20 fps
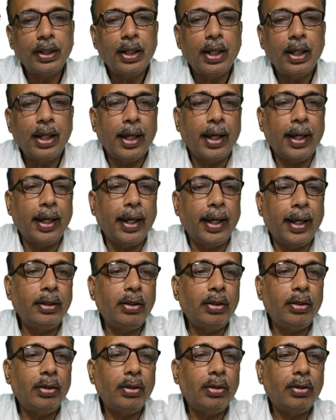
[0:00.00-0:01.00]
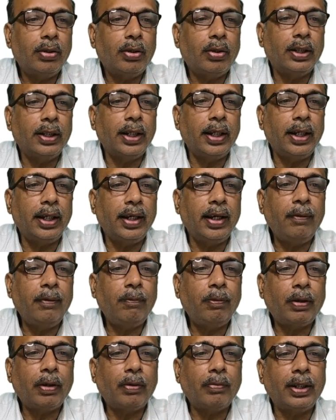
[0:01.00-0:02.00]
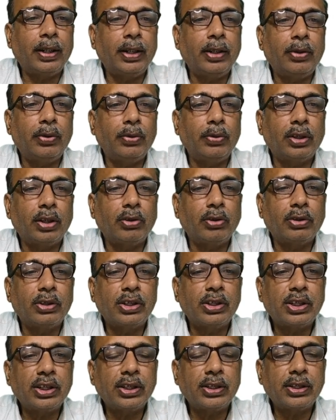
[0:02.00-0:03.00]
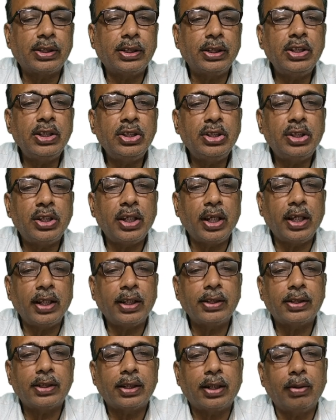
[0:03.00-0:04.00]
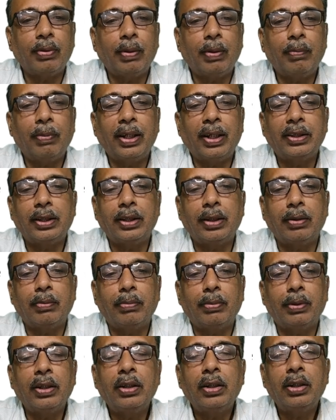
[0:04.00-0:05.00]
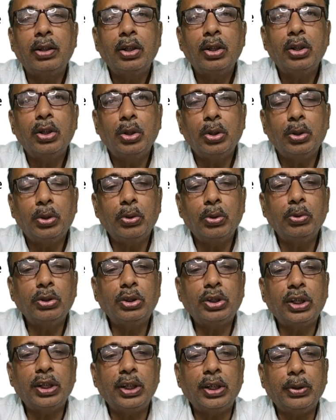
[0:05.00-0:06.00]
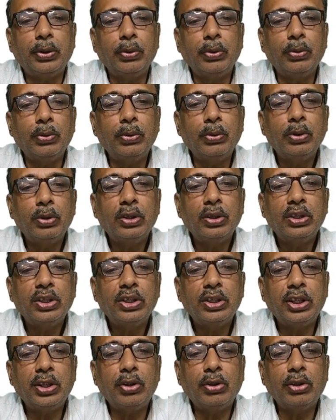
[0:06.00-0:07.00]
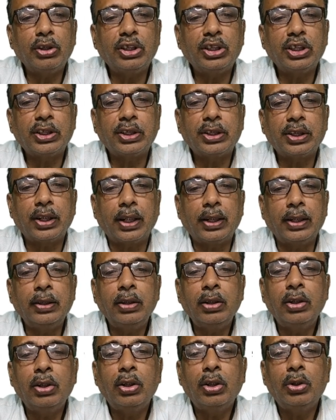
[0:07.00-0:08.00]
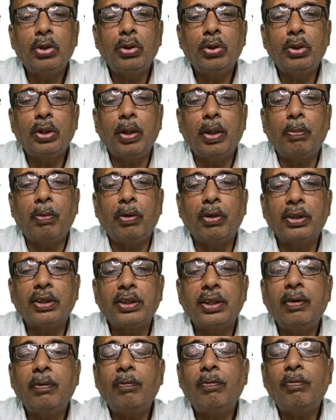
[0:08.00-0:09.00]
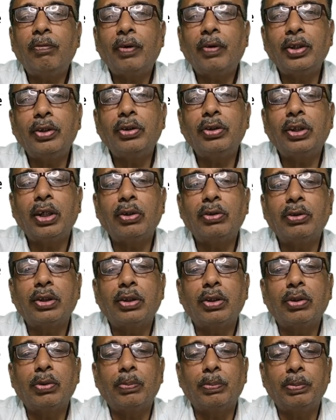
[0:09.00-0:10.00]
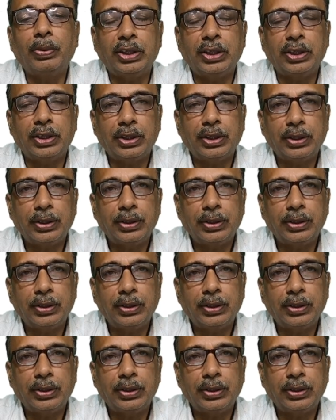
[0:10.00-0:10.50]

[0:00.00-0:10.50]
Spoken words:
and on 8 February 2016 check is given by the number 232069 to deposit 5000 rupees.